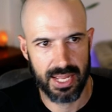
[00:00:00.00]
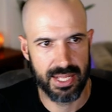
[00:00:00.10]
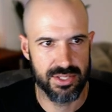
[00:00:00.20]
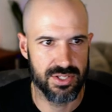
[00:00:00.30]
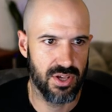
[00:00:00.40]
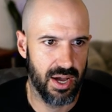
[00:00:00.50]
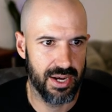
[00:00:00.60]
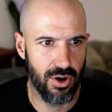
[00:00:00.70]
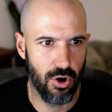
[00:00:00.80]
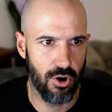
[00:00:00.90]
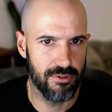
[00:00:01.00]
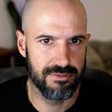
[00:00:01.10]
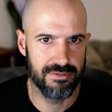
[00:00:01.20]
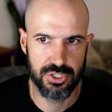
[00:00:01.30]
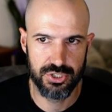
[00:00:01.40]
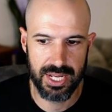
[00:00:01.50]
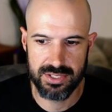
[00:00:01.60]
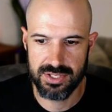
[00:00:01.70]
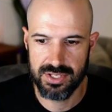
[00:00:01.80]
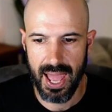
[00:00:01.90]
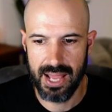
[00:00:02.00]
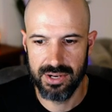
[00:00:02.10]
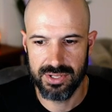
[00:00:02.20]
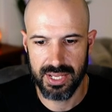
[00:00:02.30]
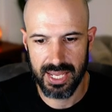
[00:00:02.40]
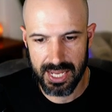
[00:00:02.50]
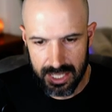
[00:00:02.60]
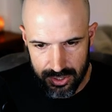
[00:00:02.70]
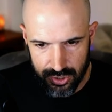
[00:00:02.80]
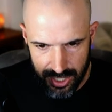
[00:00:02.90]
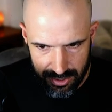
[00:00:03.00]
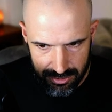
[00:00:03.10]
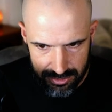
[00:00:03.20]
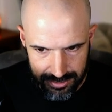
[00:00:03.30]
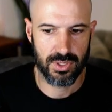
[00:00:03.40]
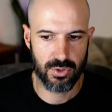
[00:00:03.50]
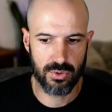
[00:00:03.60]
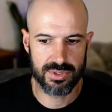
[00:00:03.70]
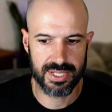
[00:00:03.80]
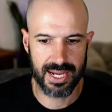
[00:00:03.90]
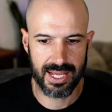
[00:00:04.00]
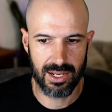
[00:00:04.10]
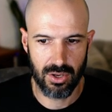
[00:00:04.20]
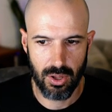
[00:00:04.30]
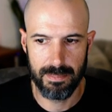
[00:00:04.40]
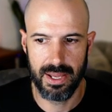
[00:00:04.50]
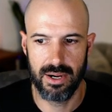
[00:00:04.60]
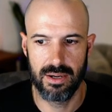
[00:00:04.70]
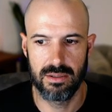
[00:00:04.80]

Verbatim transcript: inside of Sheets. And in general, Google's getting a lot better